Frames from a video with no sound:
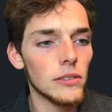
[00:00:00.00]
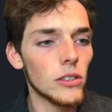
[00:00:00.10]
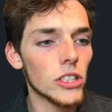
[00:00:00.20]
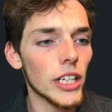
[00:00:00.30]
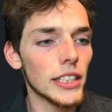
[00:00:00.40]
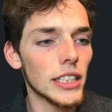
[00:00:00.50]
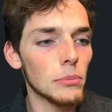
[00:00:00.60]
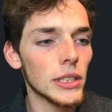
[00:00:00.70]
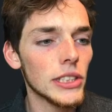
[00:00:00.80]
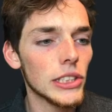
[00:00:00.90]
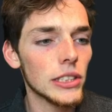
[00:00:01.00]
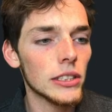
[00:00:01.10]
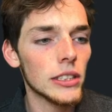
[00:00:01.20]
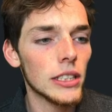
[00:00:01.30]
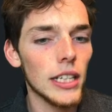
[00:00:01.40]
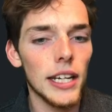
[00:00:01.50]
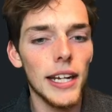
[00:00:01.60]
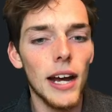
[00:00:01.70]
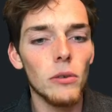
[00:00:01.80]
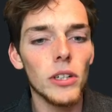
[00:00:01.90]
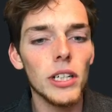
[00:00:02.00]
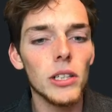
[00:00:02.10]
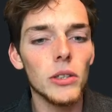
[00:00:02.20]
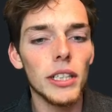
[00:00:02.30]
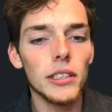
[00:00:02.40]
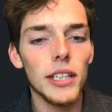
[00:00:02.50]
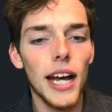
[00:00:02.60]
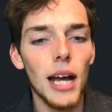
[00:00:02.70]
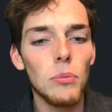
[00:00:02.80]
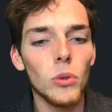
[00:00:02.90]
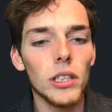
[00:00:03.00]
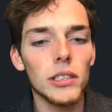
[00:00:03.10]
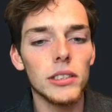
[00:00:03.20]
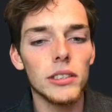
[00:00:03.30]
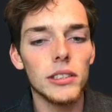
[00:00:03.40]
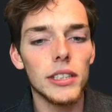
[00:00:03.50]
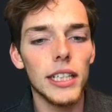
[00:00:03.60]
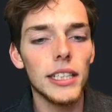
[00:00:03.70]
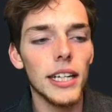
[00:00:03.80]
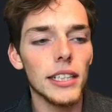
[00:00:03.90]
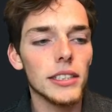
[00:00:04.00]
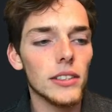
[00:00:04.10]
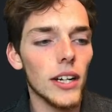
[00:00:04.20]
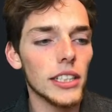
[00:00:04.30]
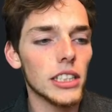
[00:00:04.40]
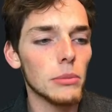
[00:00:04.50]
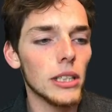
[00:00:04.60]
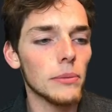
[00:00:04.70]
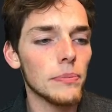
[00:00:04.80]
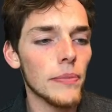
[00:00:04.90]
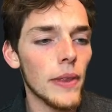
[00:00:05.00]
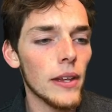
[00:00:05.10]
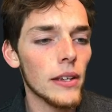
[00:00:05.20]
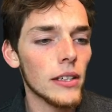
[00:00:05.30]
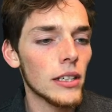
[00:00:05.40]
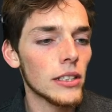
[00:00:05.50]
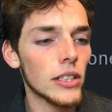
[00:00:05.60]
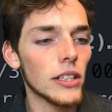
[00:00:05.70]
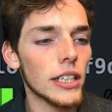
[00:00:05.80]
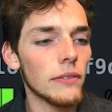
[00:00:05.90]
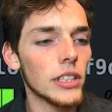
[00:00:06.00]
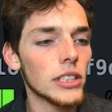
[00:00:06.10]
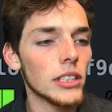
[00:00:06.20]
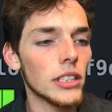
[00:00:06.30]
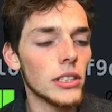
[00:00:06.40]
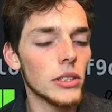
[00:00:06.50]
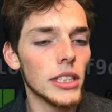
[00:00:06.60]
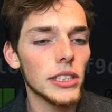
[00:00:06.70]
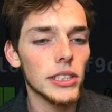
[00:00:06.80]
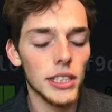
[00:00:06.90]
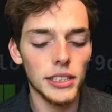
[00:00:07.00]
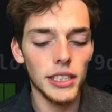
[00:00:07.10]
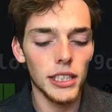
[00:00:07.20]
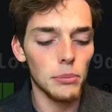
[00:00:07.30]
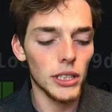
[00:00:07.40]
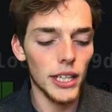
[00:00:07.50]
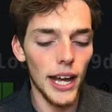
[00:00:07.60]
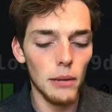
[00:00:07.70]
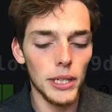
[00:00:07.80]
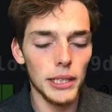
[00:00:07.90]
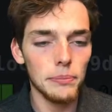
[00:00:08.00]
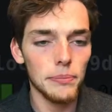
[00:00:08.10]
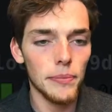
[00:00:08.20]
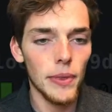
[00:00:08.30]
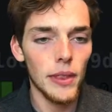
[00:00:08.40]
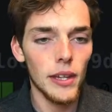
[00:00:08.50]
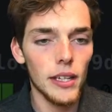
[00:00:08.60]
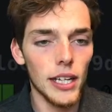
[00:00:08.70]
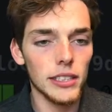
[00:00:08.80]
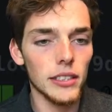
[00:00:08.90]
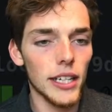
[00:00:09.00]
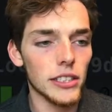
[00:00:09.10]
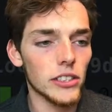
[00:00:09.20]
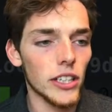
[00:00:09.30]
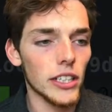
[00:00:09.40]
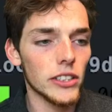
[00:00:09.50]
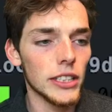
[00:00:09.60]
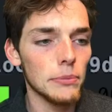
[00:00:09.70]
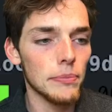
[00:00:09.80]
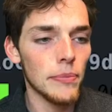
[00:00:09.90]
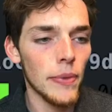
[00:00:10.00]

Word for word: We'll create templates and now we're including app one index dot H T M L. So the convention to do this is then to put the app name as the next directory,